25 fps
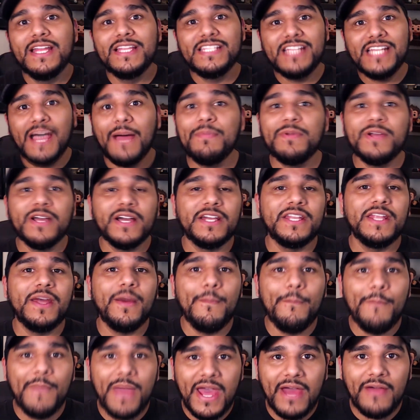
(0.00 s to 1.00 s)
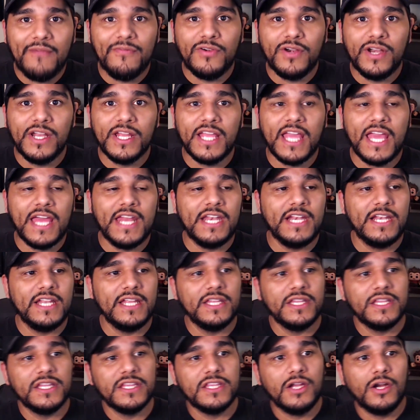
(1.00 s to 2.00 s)
Top Gun Maverick, and it
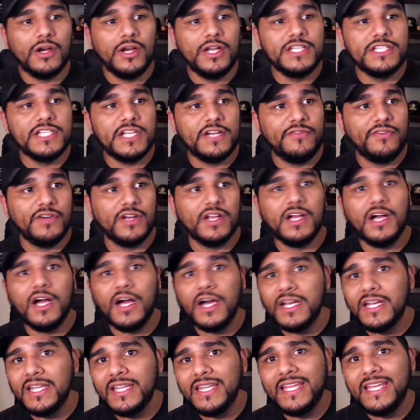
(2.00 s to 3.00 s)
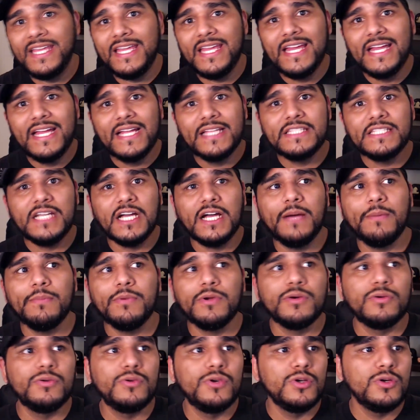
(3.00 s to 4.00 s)
is starring Jennifer Connelly, Tom
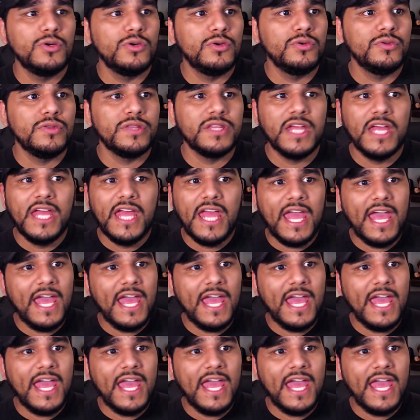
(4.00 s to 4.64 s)
Cruise,